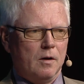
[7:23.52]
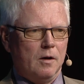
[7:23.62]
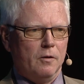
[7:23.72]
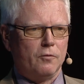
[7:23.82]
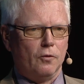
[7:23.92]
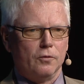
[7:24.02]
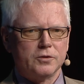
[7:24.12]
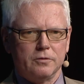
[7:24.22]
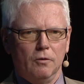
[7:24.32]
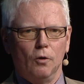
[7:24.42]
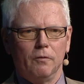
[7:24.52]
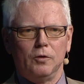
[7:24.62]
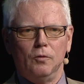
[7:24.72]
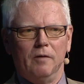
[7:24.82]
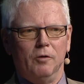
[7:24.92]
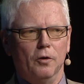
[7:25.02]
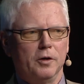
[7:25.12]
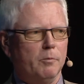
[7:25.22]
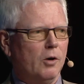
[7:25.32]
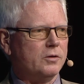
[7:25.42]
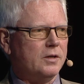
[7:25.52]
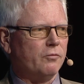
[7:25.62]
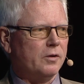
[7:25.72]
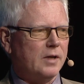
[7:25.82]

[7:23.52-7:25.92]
And of course, all of you have heard about different